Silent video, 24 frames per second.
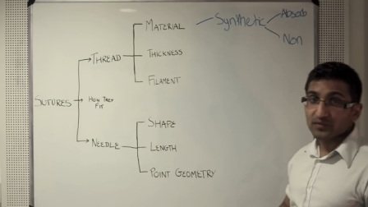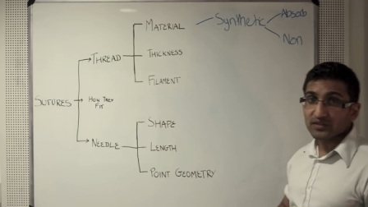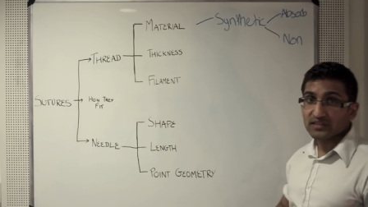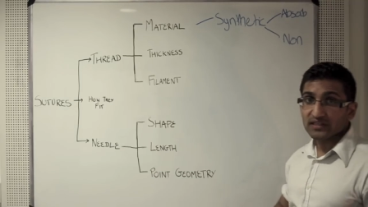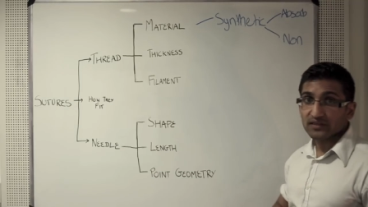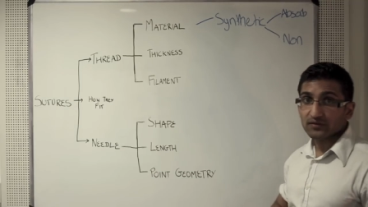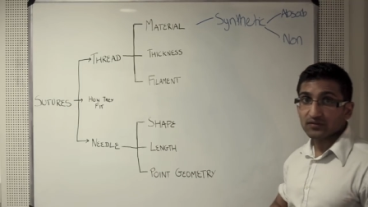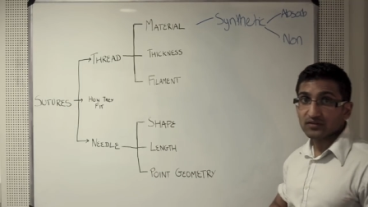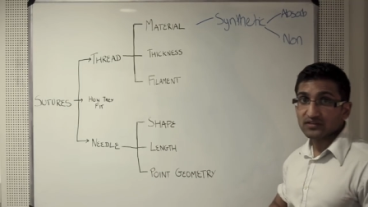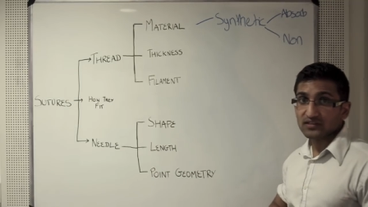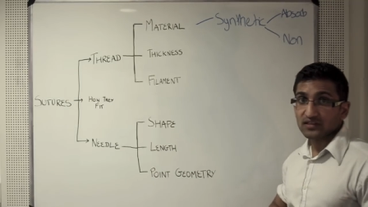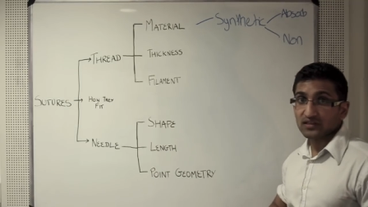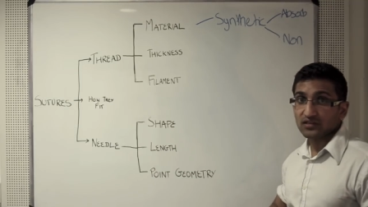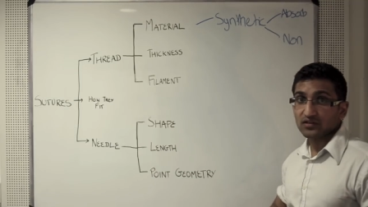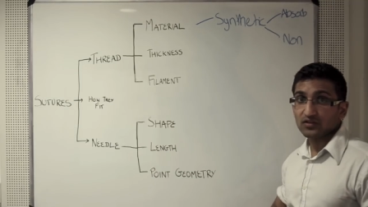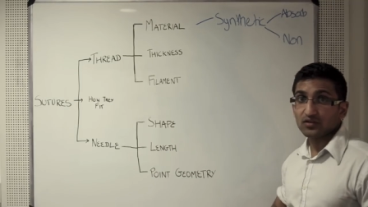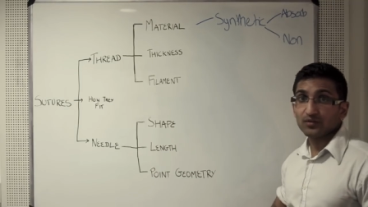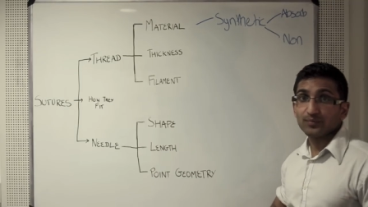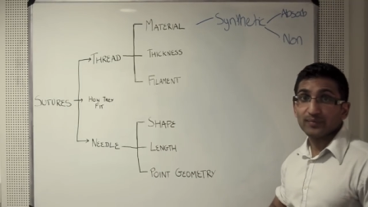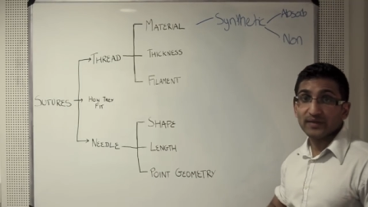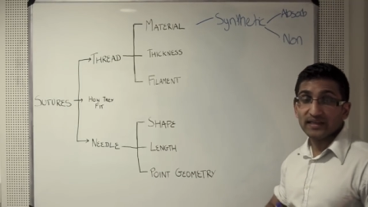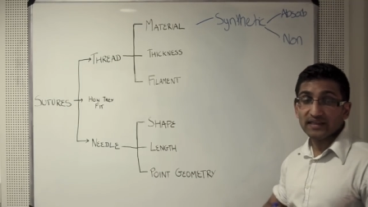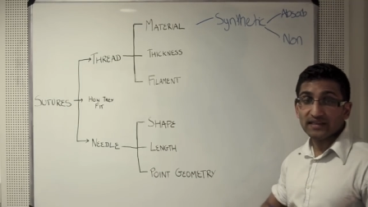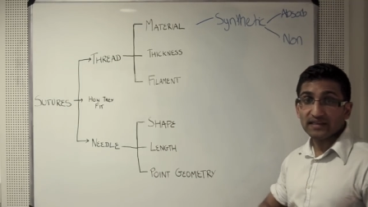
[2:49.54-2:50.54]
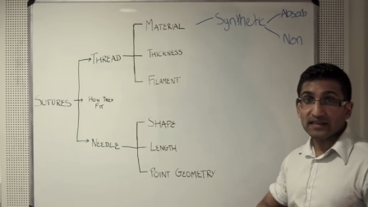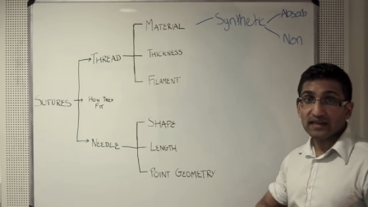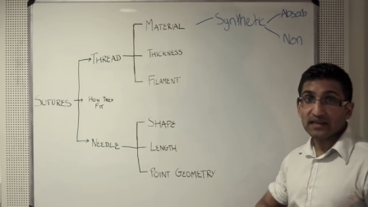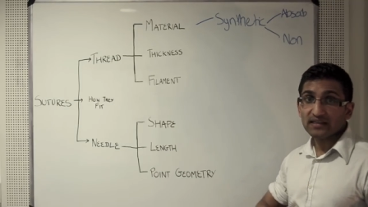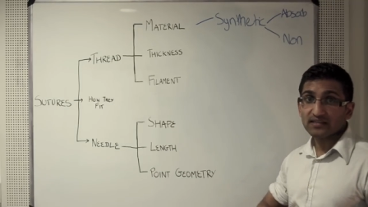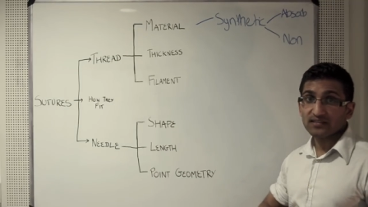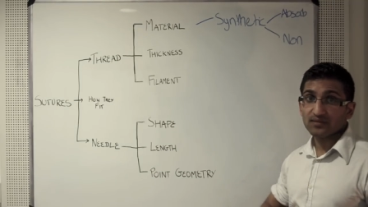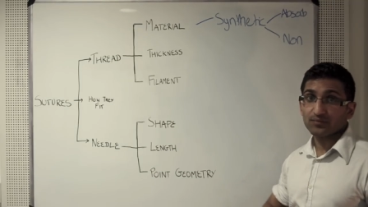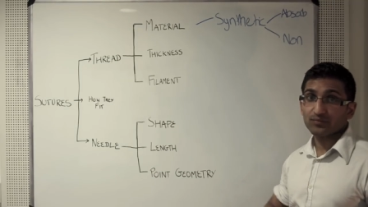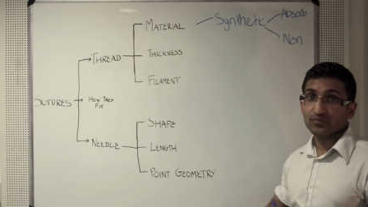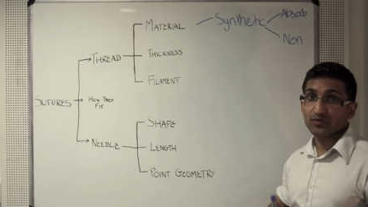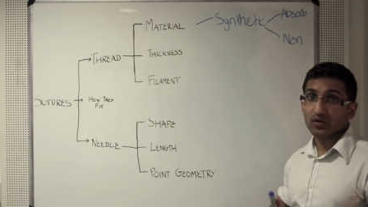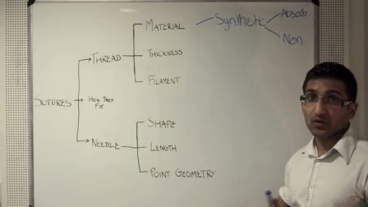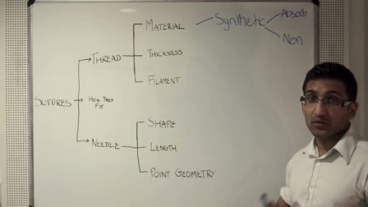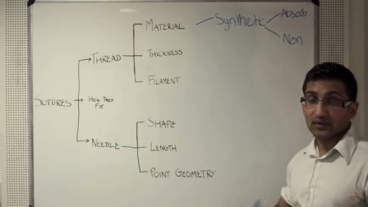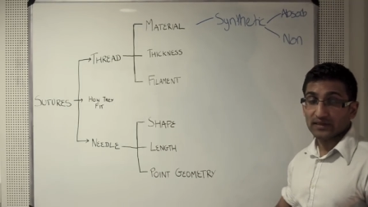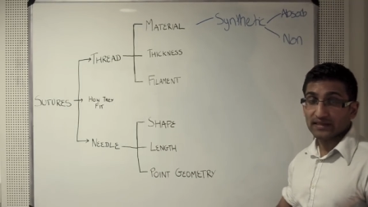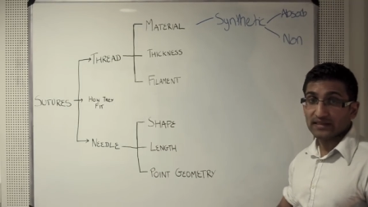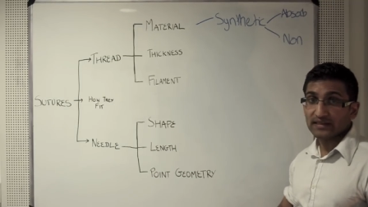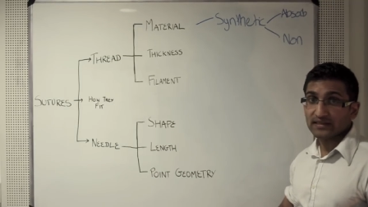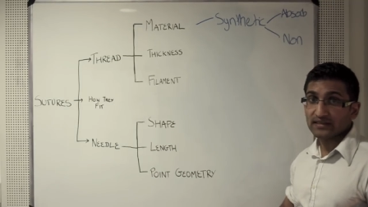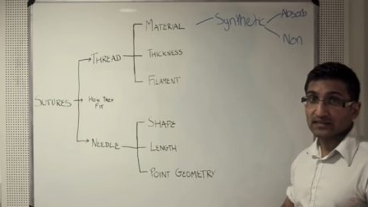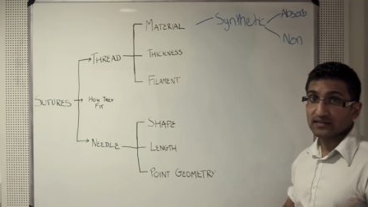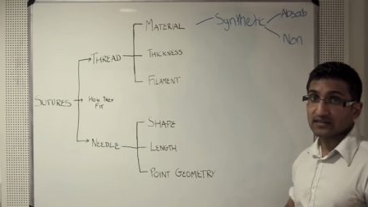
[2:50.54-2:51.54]
materials include PDS and
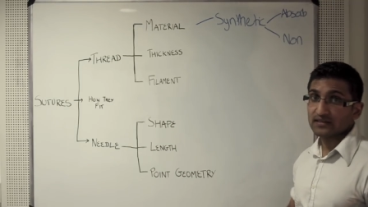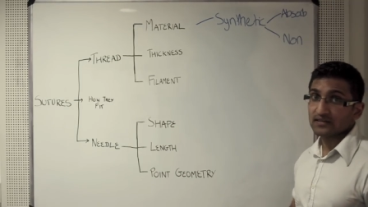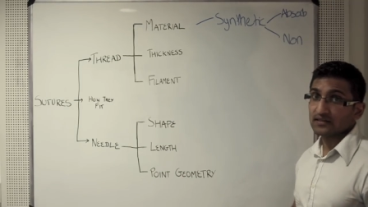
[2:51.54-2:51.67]
Prolene,